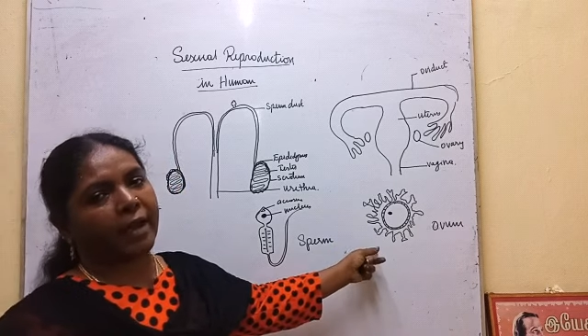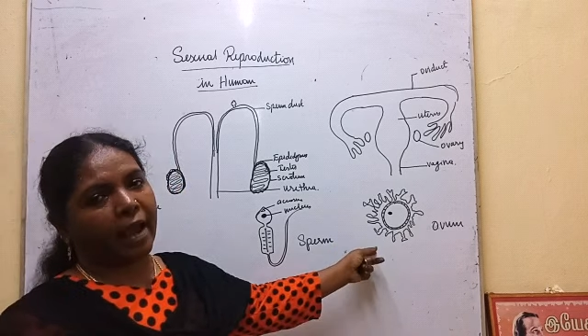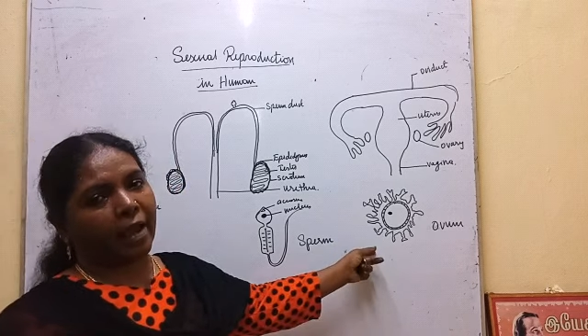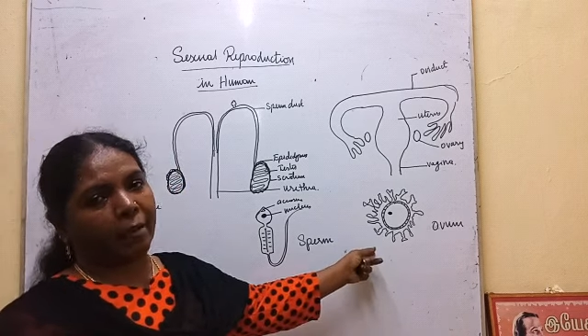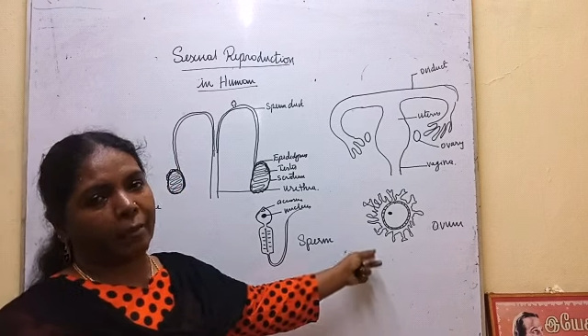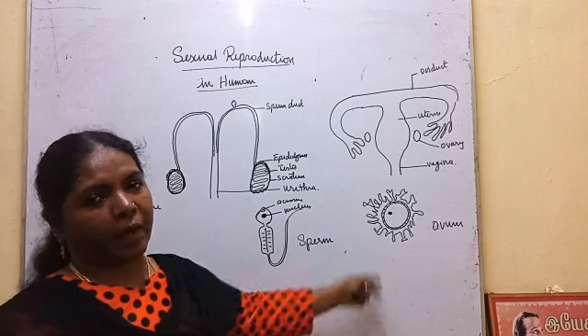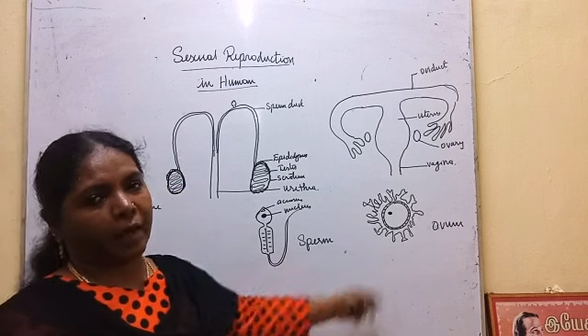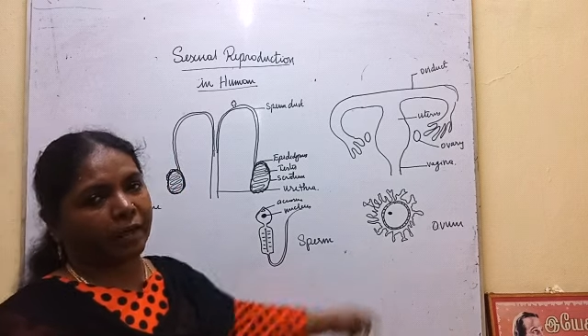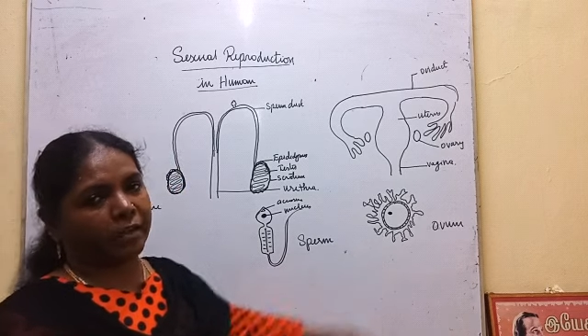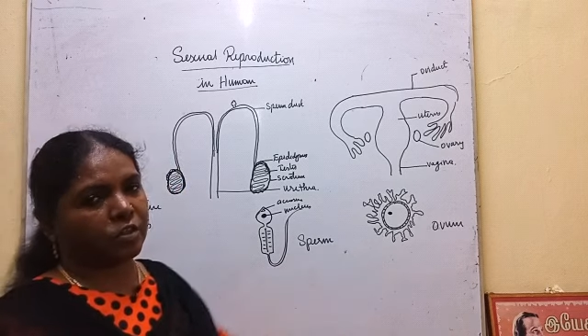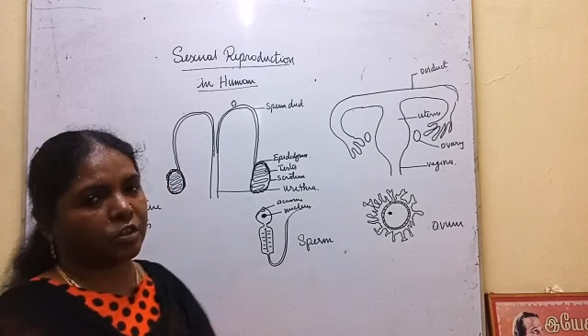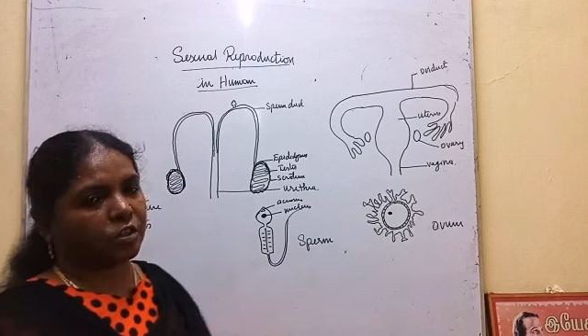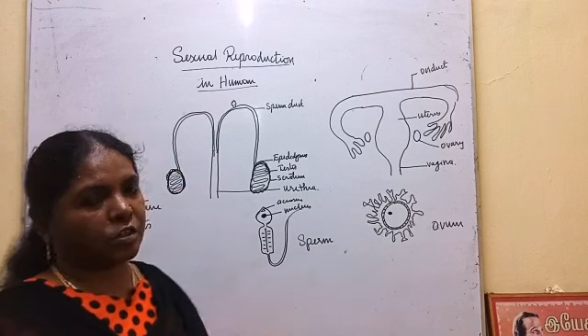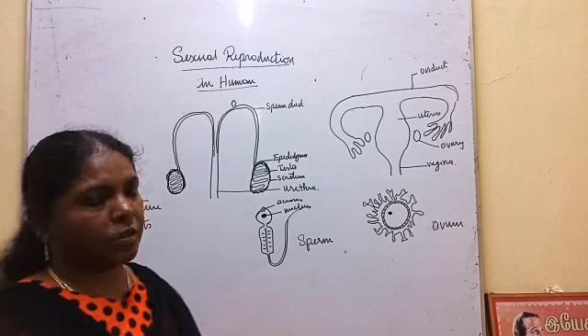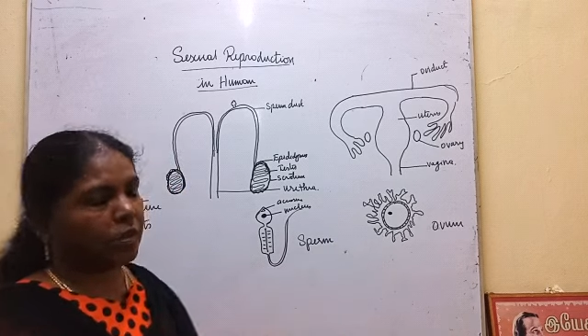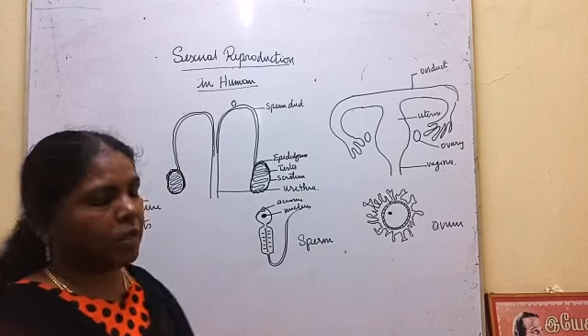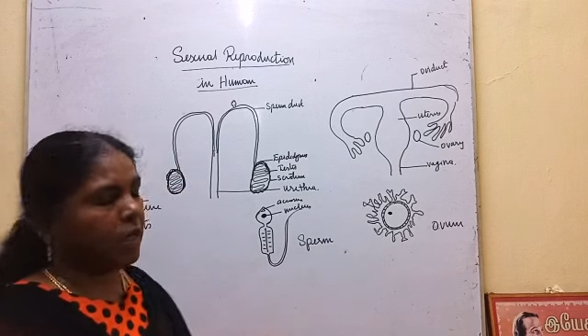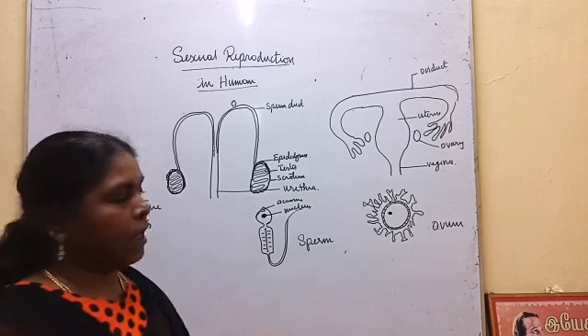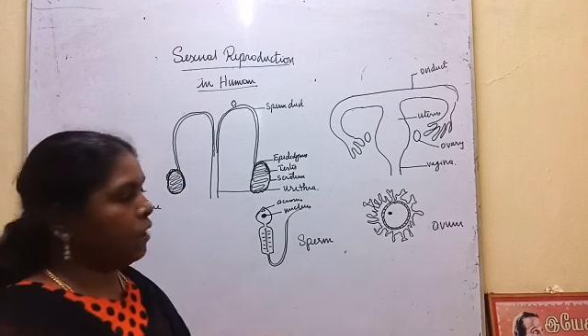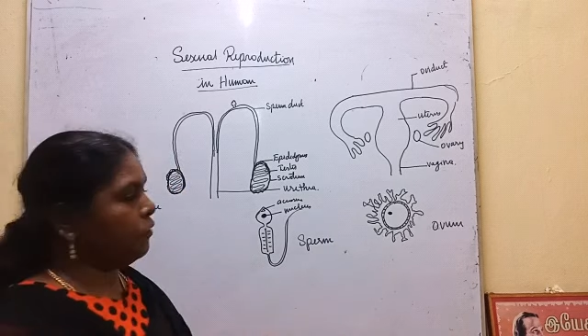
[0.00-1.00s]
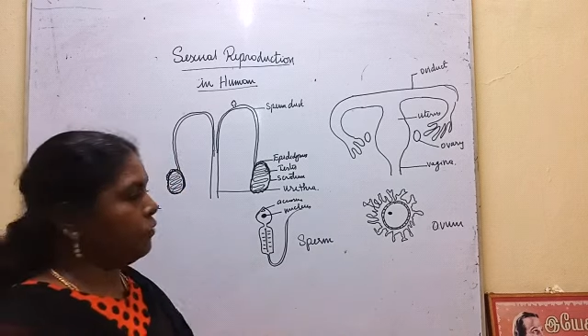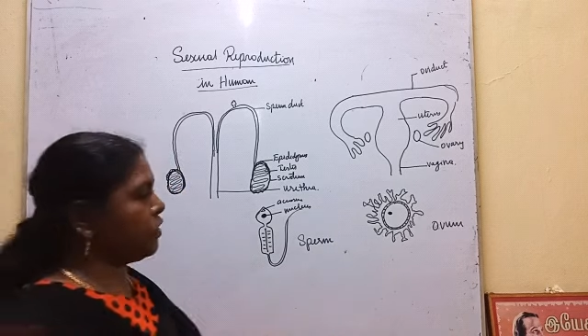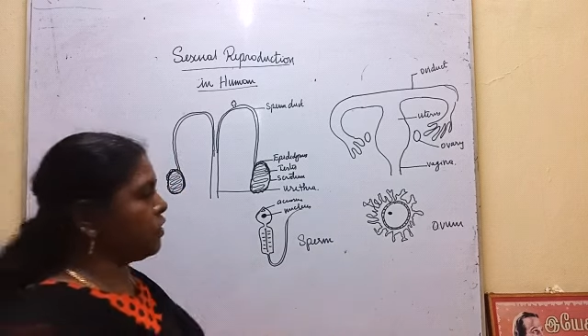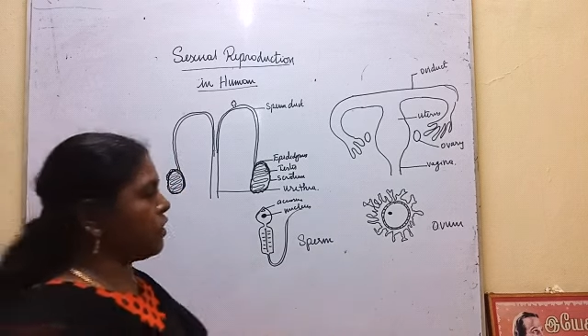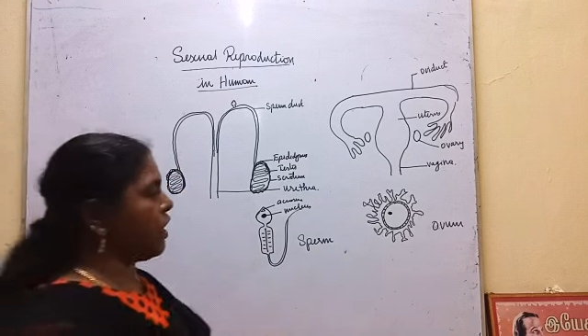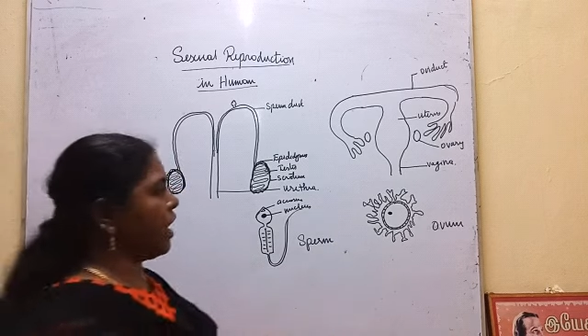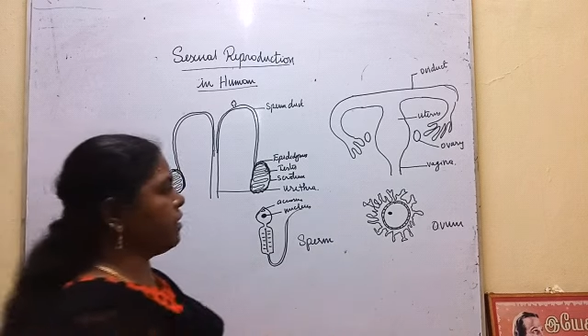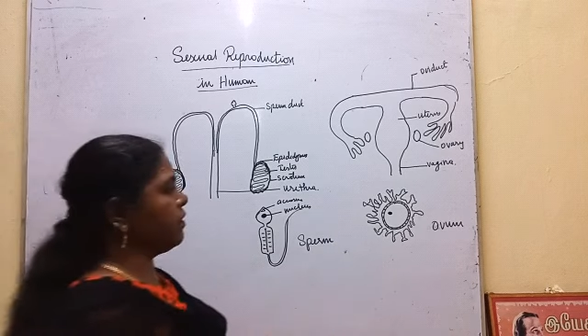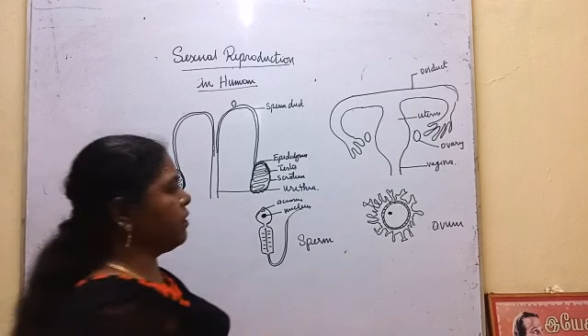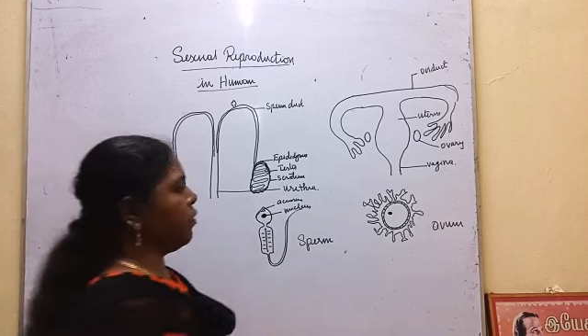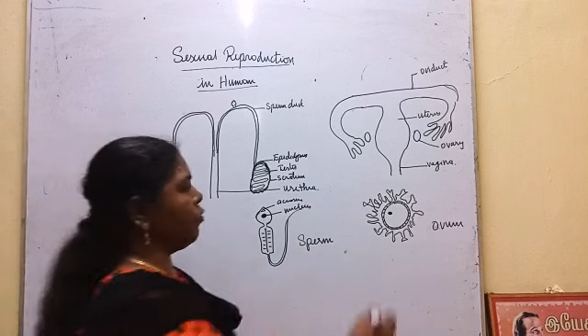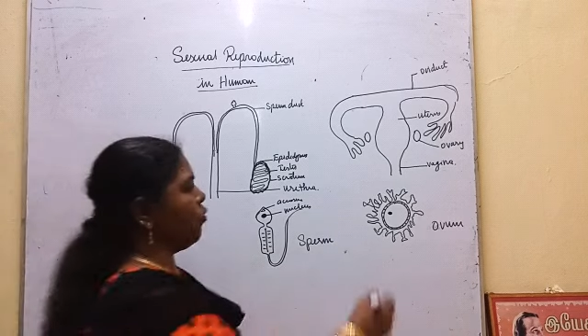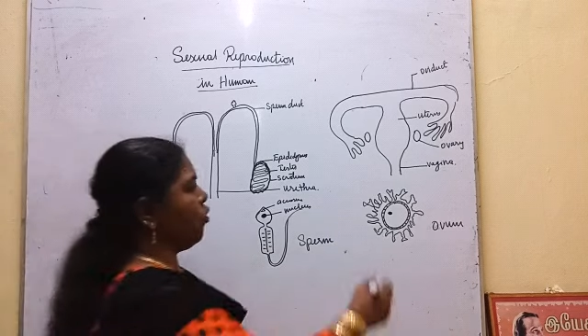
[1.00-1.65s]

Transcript: gamete. If you take the